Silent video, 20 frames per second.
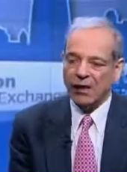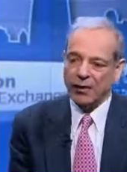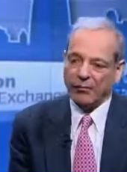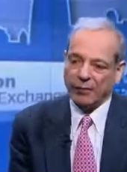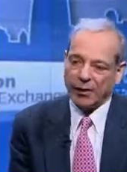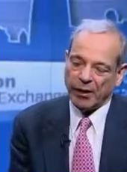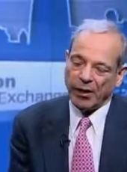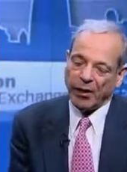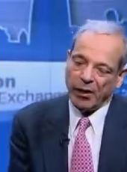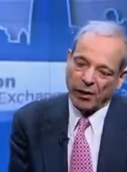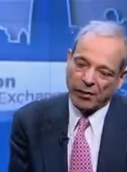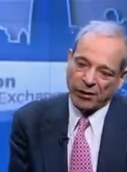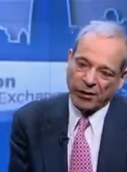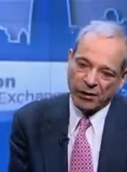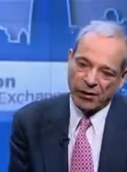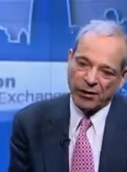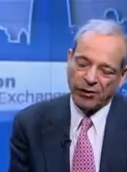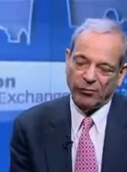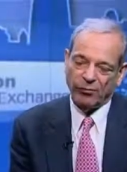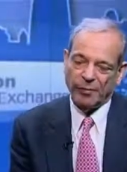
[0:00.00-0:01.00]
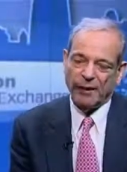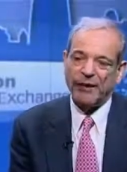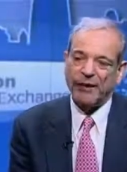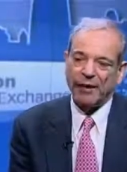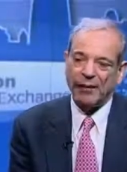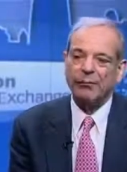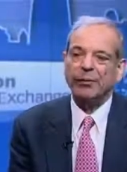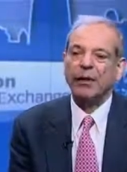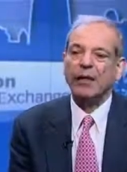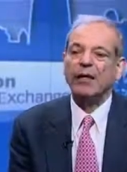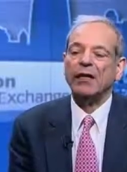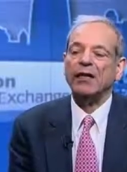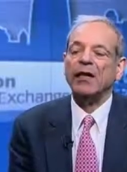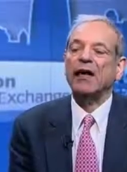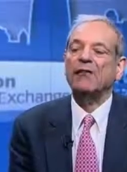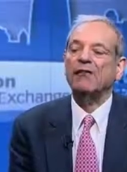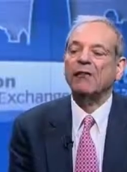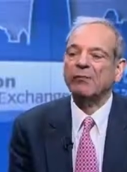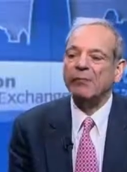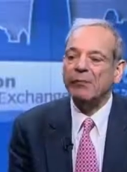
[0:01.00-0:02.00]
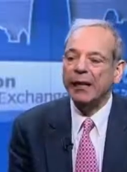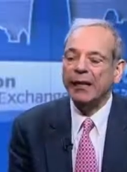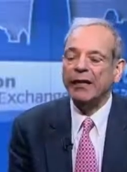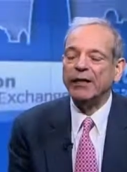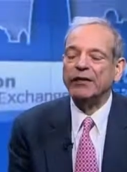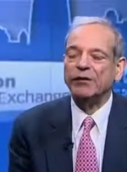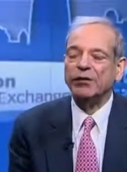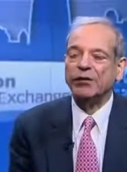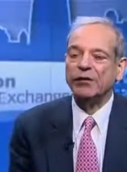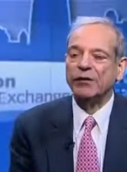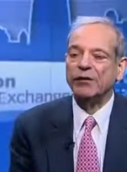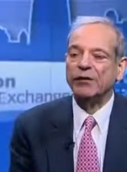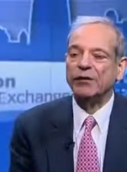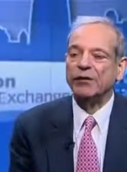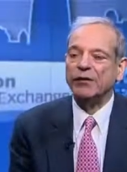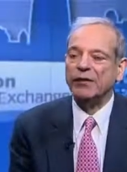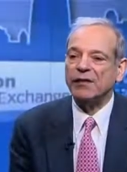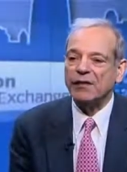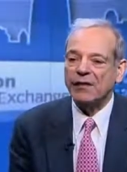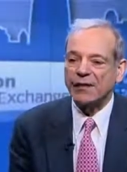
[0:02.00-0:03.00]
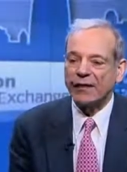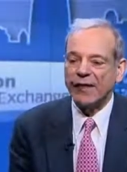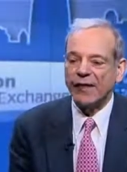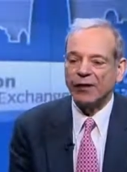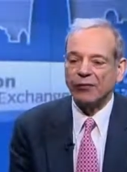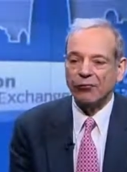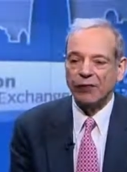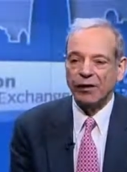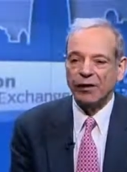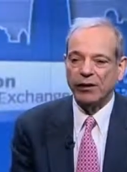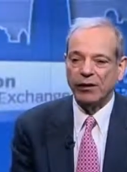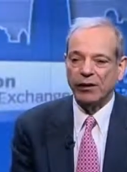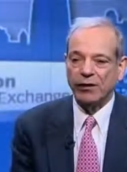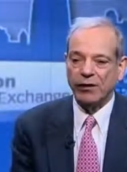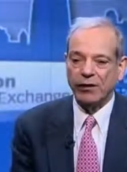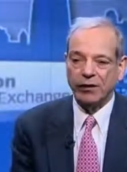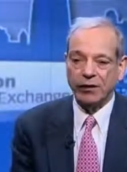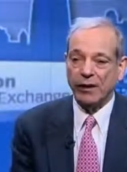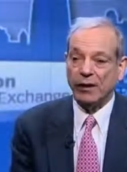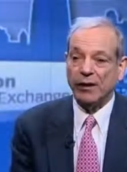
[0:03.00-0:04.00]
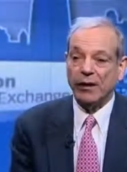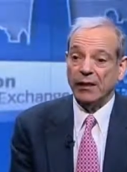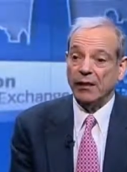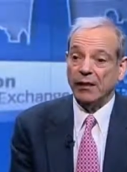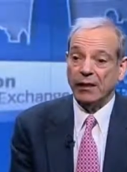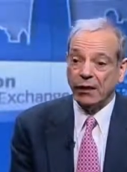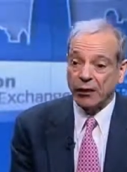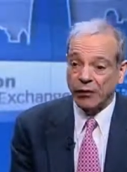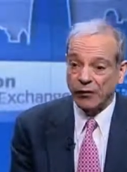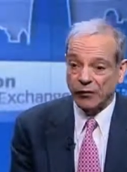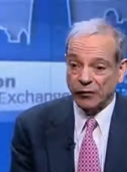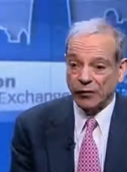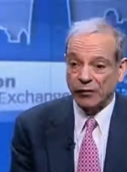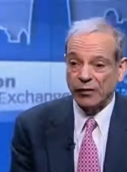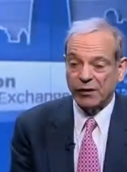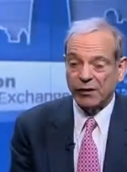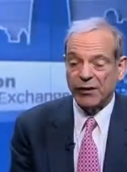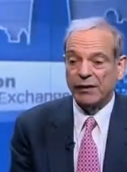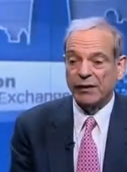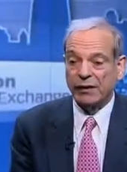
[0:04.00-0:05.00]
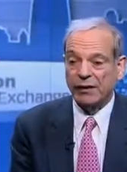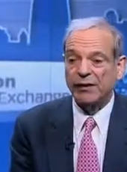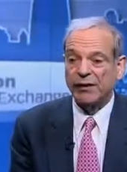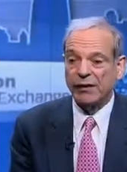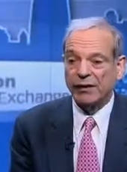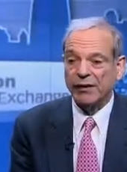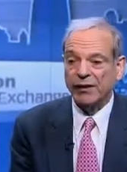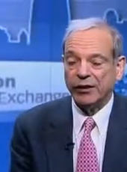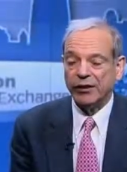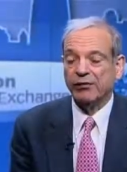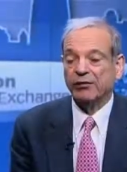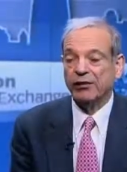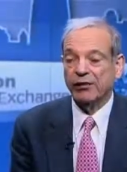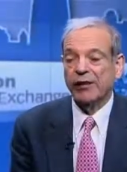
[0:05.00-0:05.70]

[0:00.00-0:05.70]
but also become part of a major distinguished university, CEU.